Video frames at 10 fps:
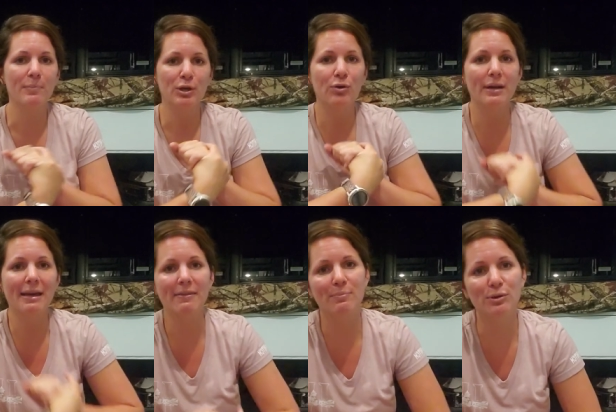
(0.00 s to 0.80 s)
The Good
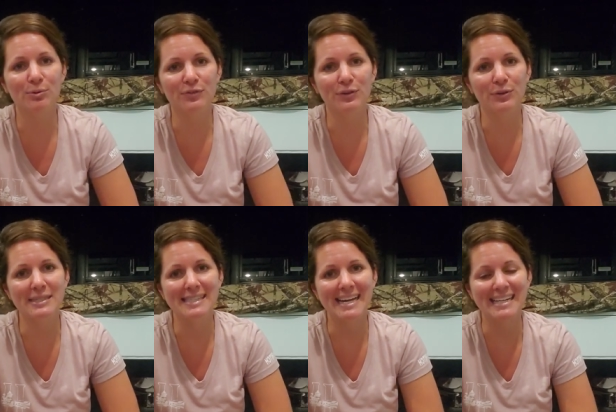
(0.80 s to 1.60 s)
and the Beautiful, a
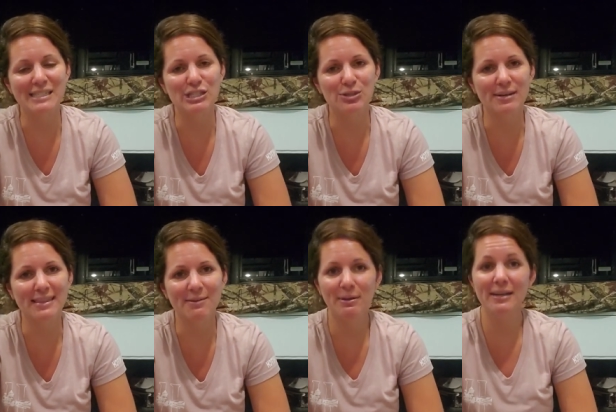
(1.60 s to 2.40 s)
science unit
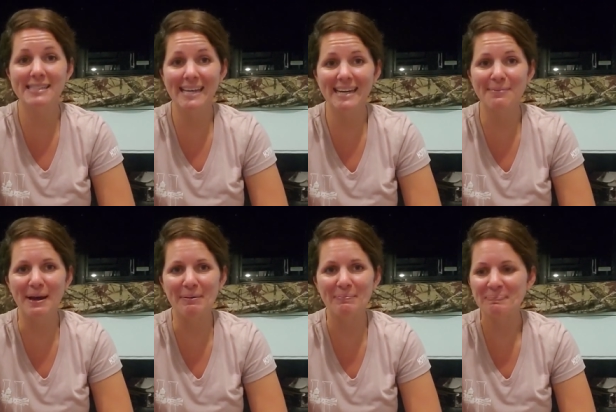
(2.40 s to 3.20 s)
that we're excited
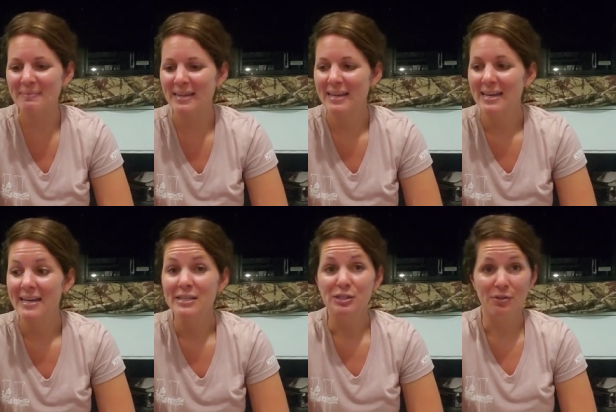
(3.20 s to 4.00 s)
about.
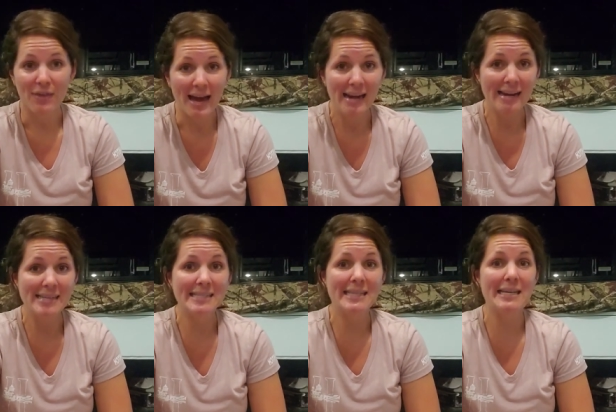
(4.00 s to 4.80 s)
So that
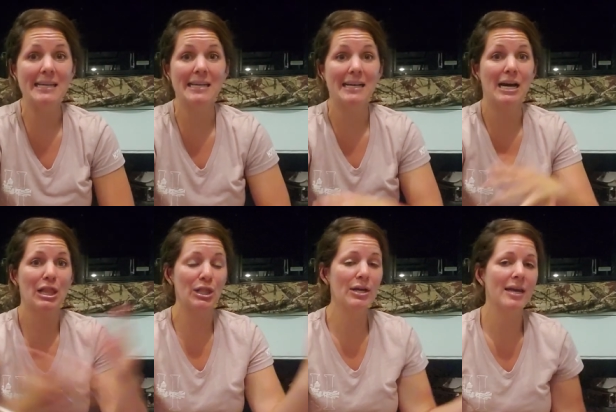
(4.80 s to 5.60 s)
is a
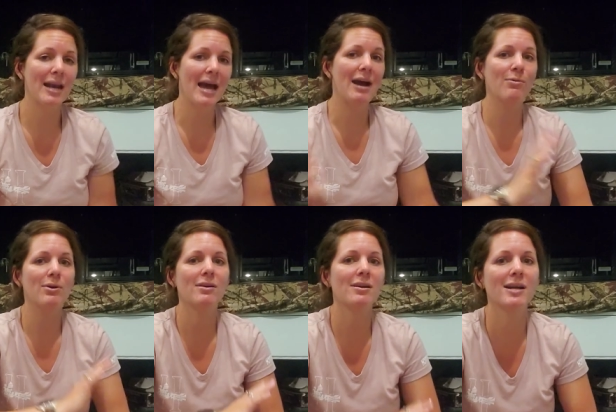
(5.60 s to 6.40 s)
look at
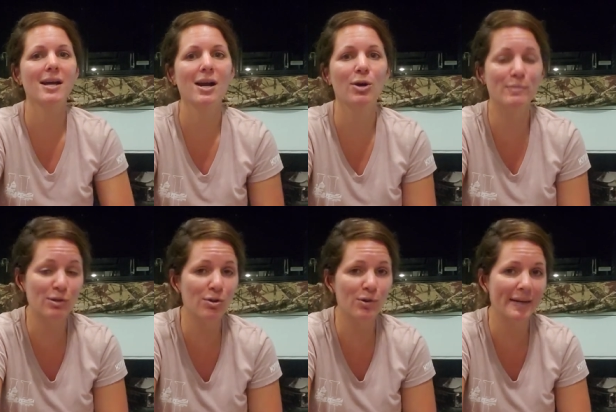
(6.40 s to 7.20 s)
our
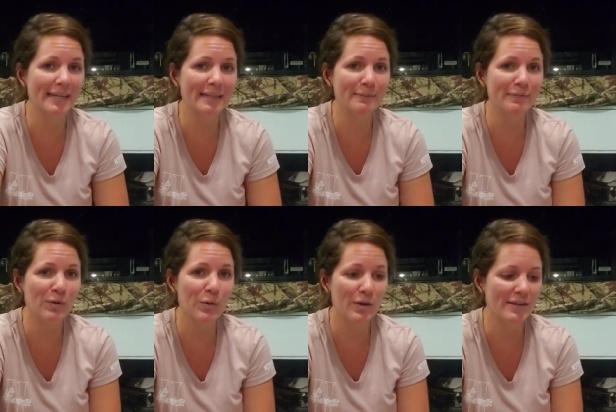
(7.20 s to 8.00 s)
homeschool curriculum
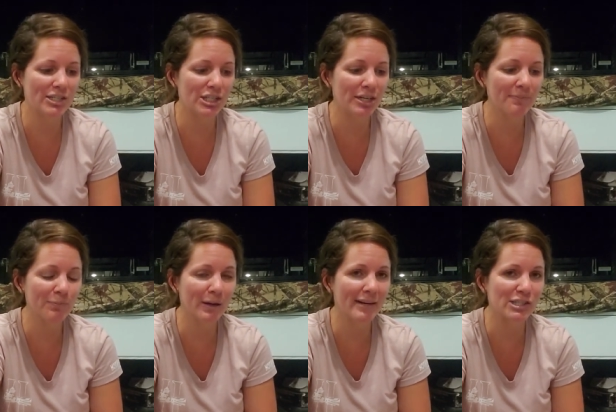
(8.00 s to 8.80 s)
for this year.
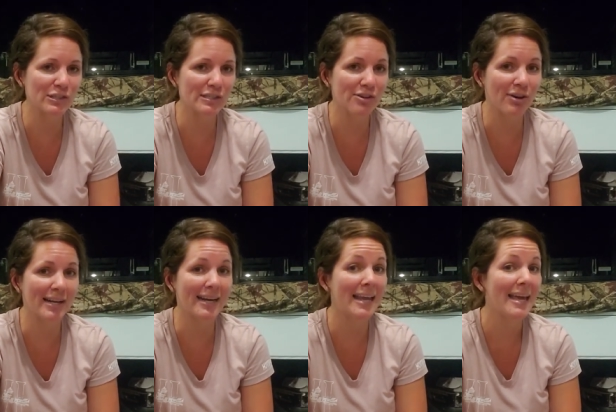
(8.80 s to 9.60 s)
We're actually
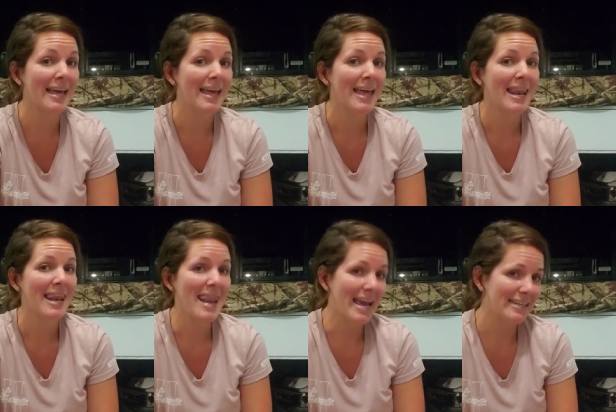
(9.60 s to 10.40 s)
starting
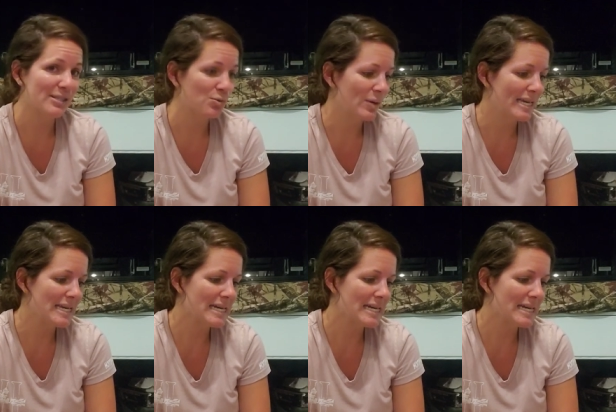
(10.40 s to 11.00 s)
next week.